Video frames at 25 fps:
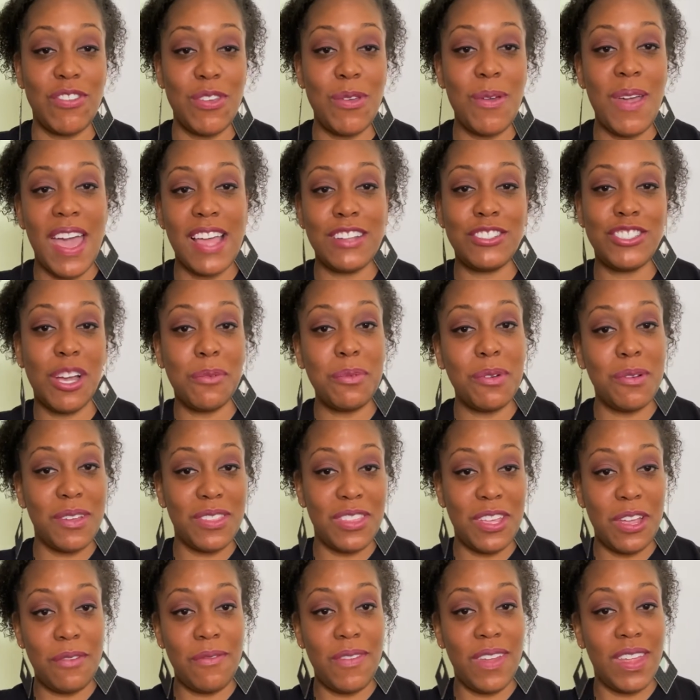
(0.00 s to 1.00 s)
you had trouble
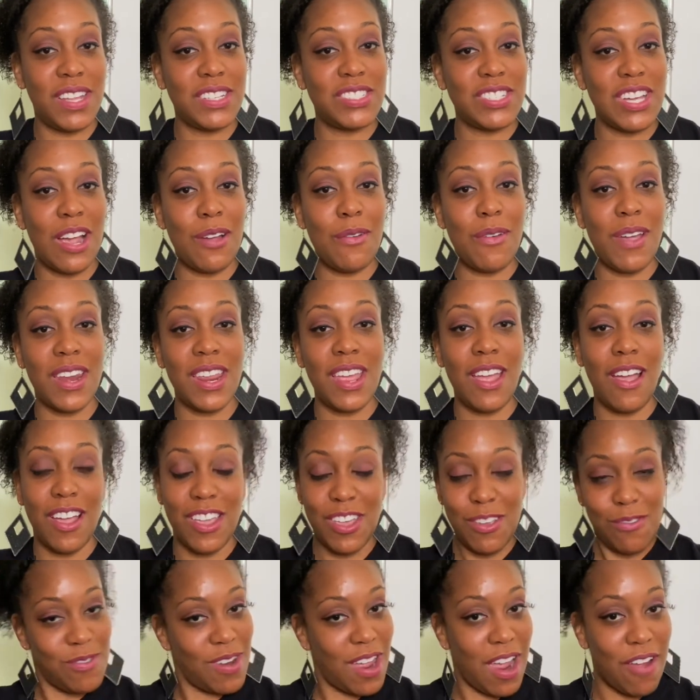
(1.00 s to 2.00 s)
with your village already? Are
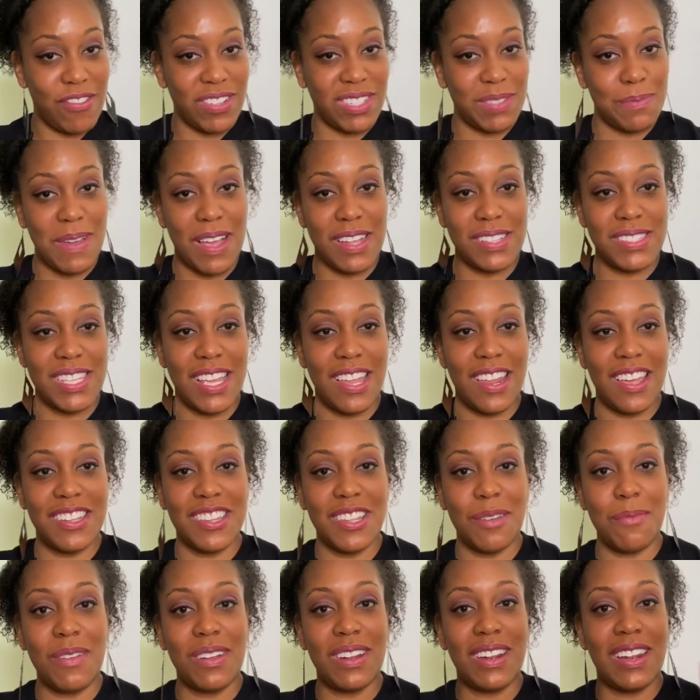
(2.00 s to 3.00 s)
you nervous about telling
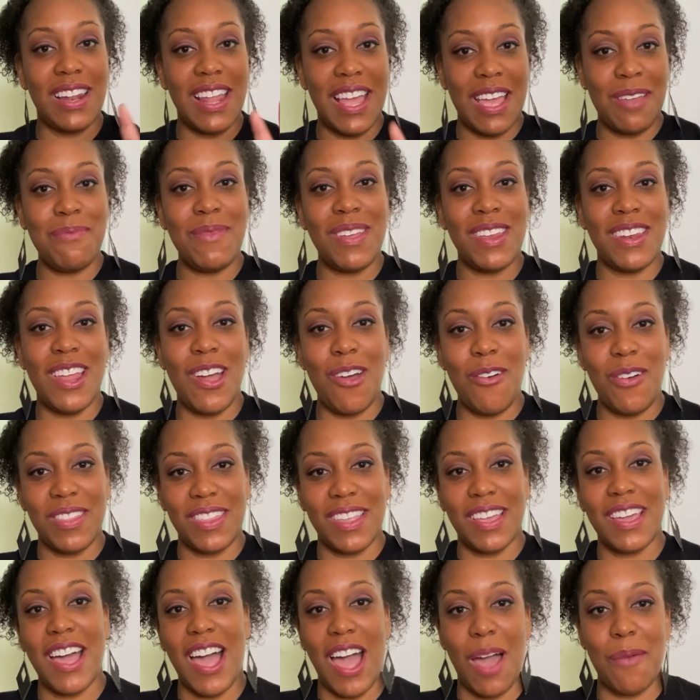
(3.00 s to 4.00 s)
them? Let me know in
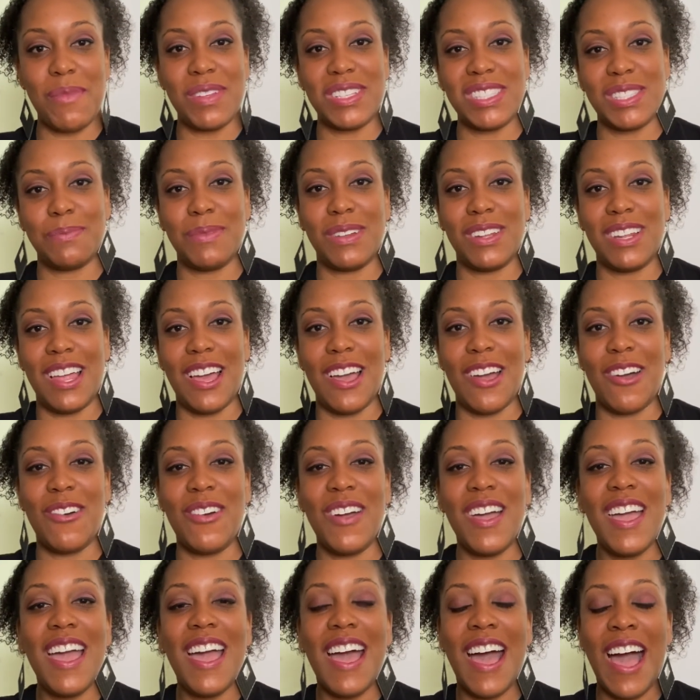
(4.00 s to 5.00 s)
the comments below.
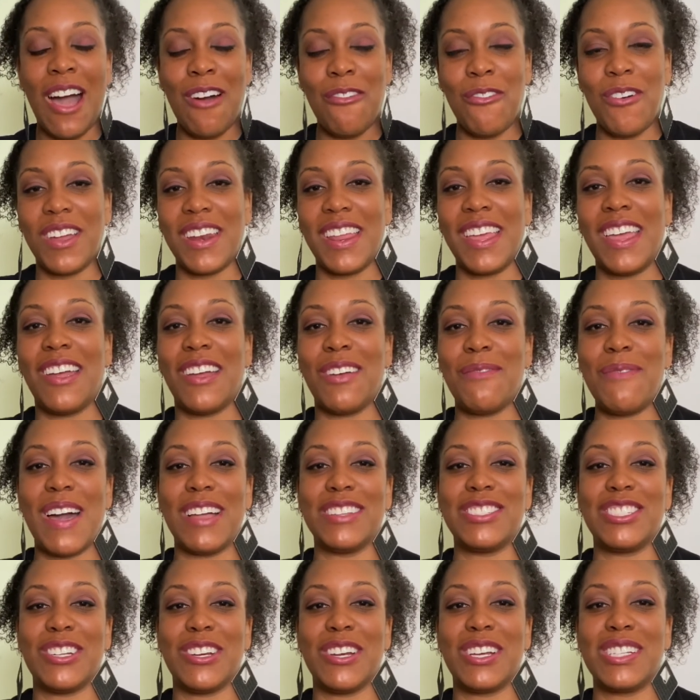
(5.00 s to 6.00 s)
I want to hear
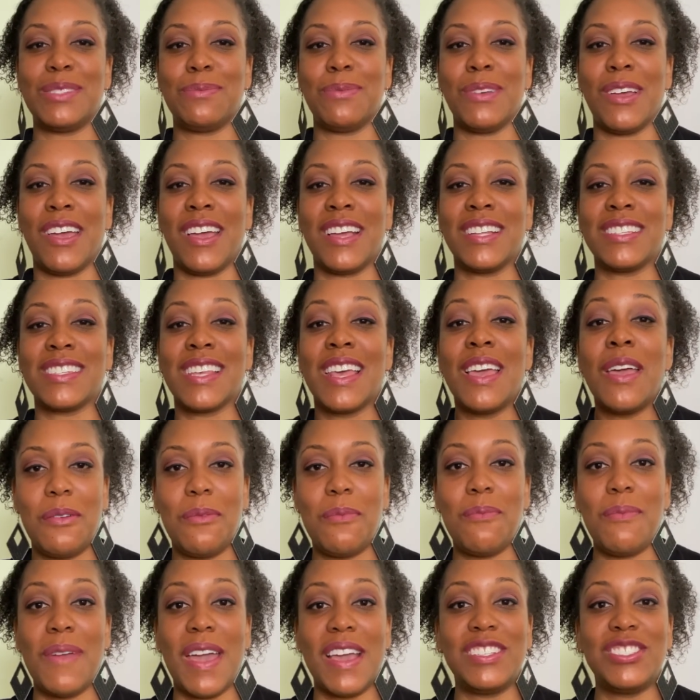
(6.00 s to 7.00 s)
about your experience.
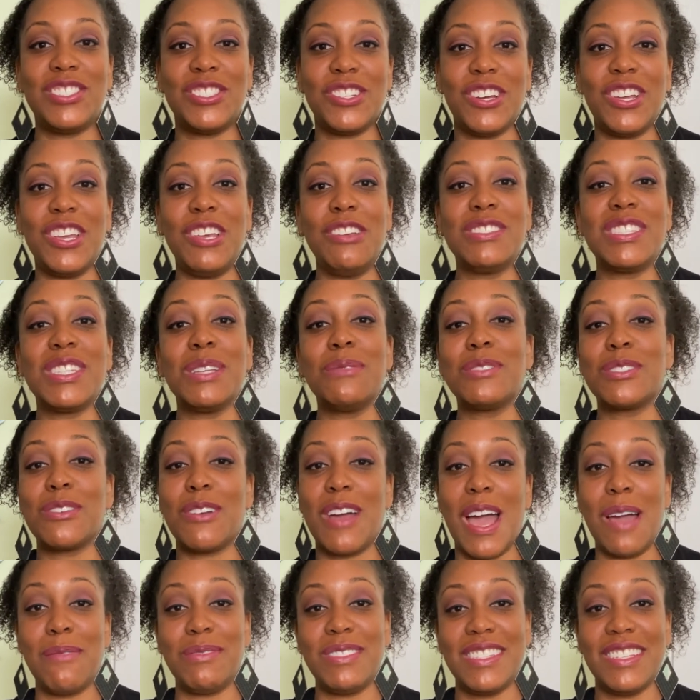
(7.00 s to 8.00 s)
Make sure you
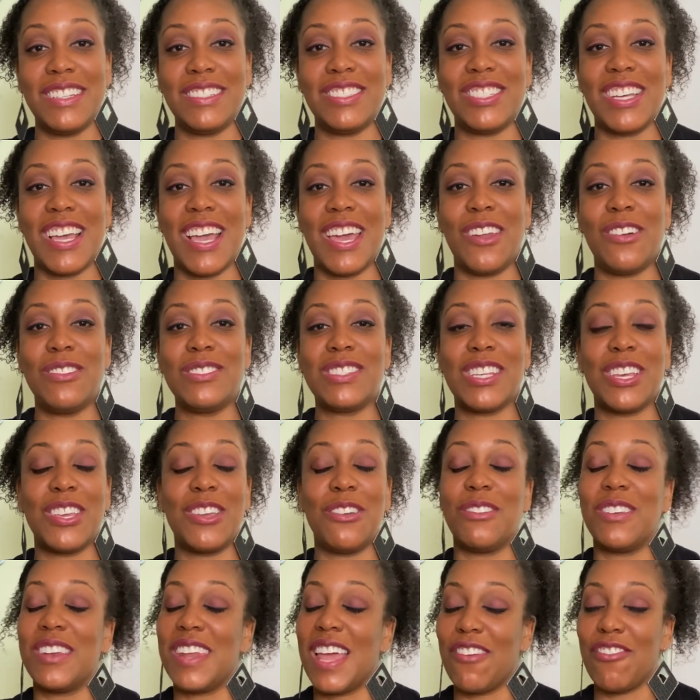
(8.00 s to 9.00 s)
subscribe to the channel so
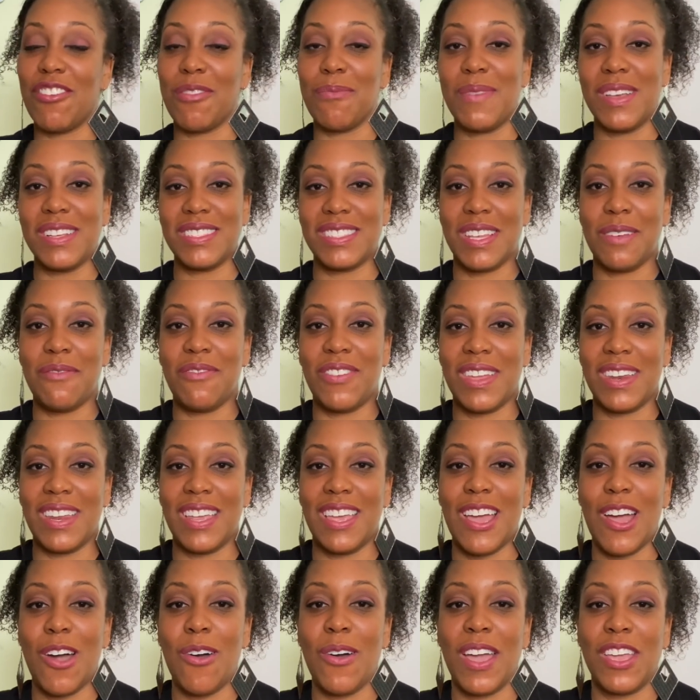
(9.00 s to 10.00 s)
you'll never miss a
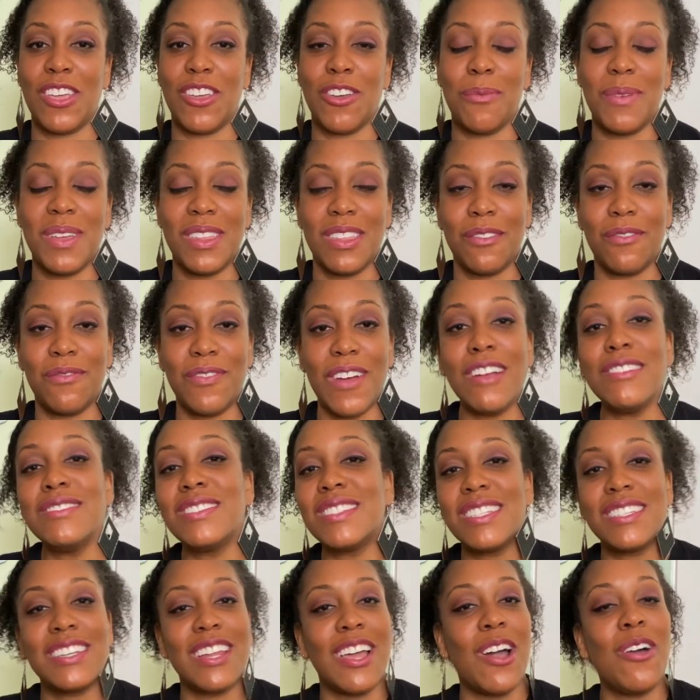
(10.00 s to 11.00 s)
video and you'll be the
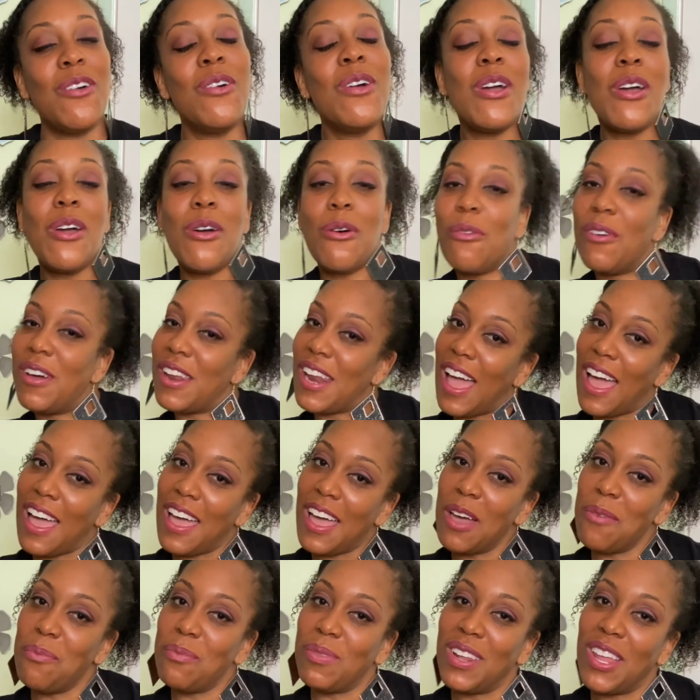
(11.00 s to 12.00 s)
first to know when I
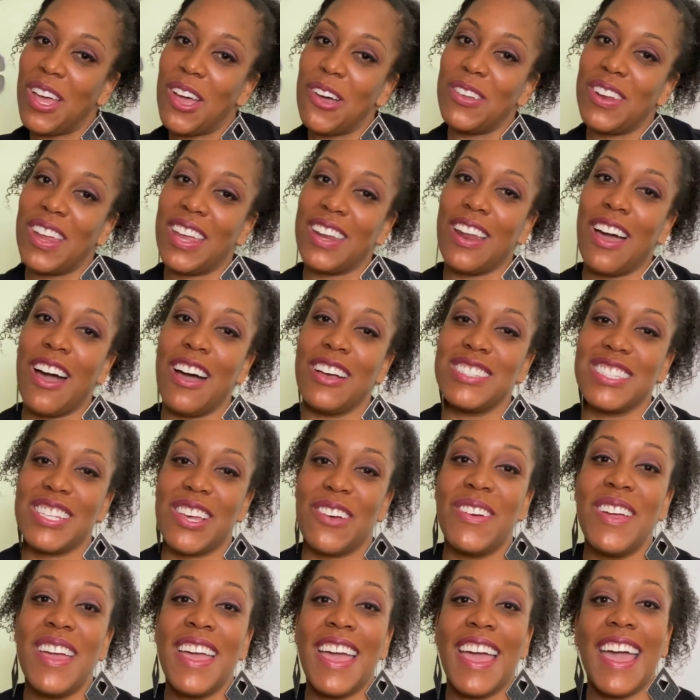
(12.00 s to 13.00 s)
upload. And
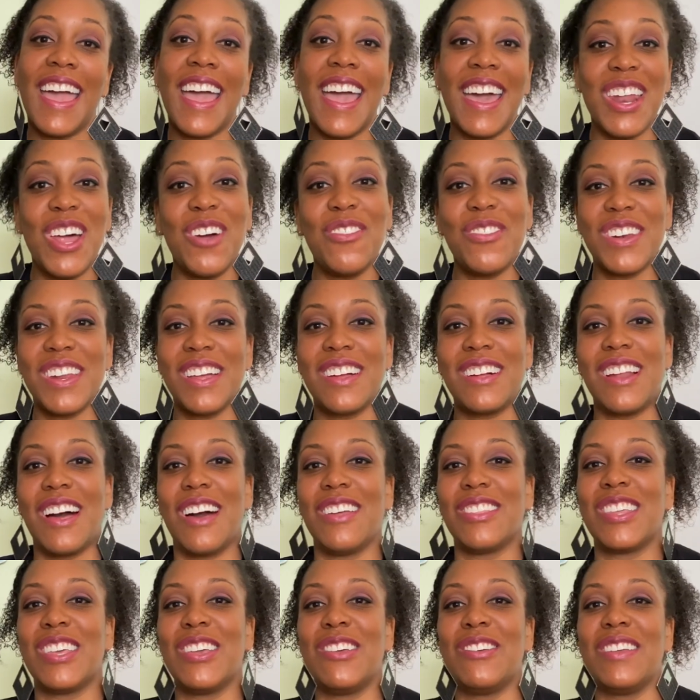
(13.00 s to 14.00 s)
also head over to
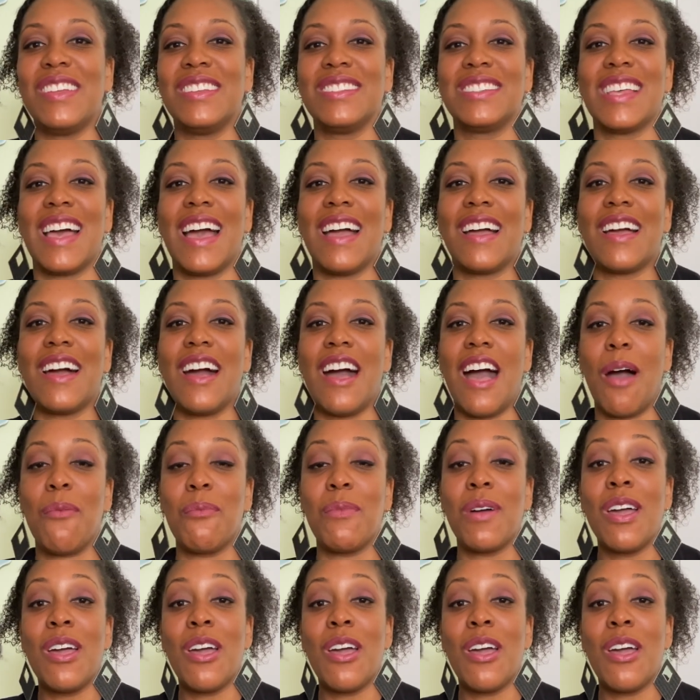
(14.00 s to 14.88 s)
clothcuties.com